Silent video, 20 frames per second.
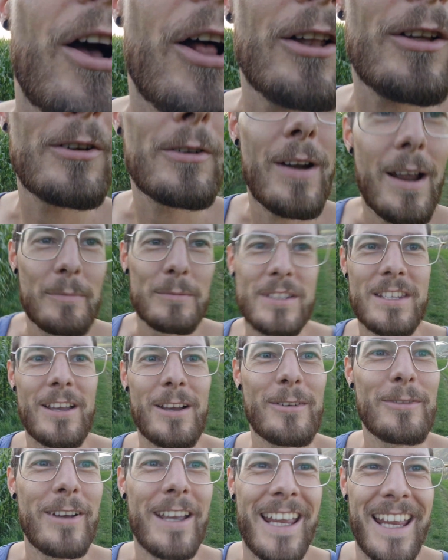hologram
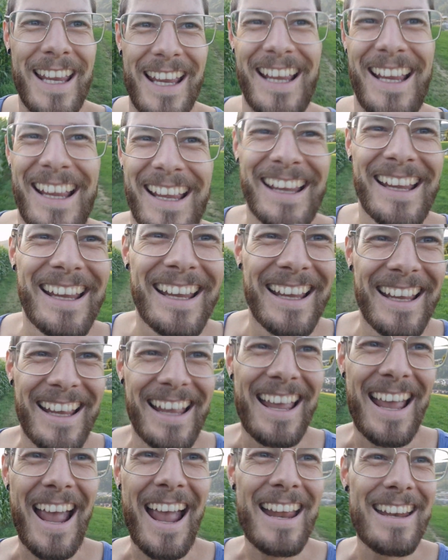stuff,
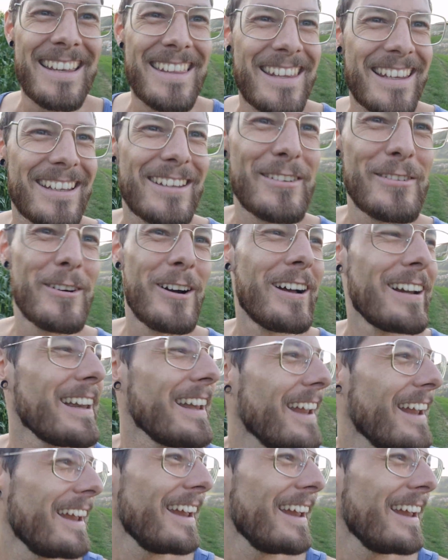anything you want.